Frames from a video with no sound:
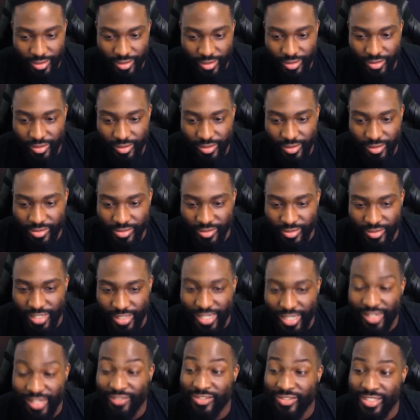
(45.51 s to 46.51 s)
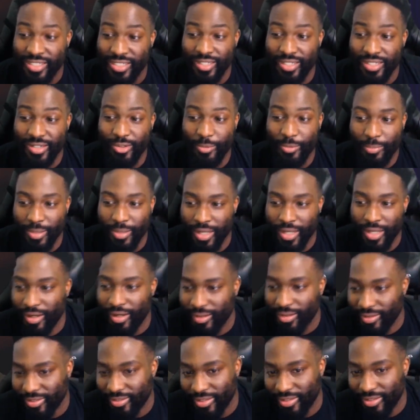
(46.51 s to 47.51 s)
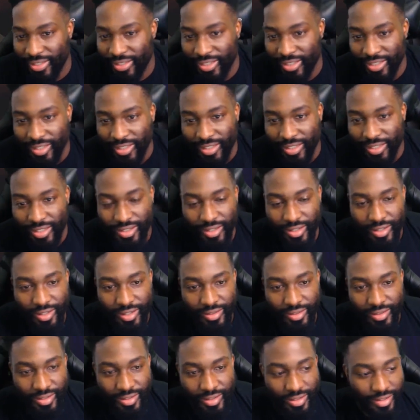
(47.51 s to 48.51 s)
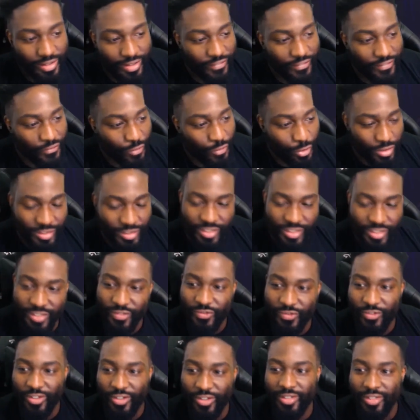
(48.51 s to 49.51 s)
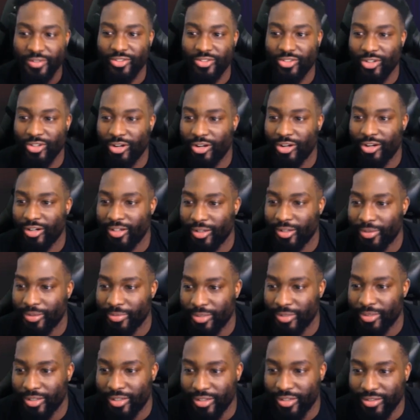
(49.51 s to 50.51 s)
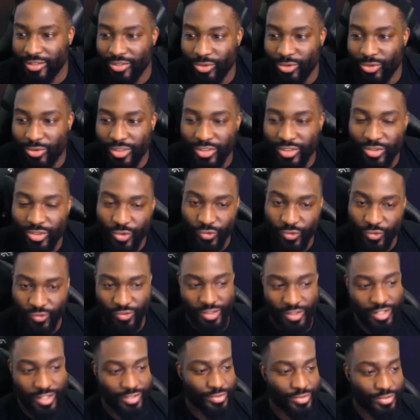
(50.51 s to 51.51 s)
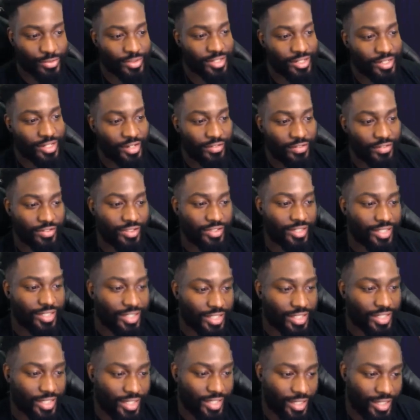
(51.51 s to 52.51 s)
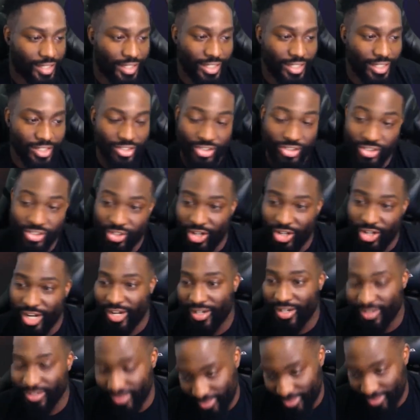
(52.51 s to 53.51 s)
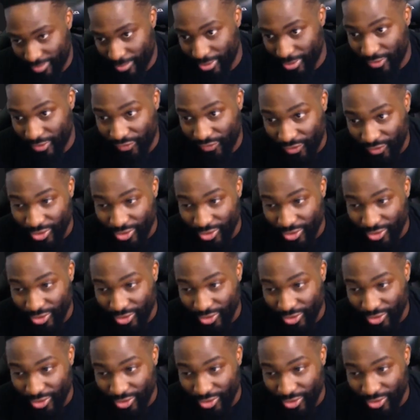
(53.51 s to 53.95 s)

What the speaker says: a negative 10 on block. I think like 14 frames startup, 22 frames of recovery. It's trash. But the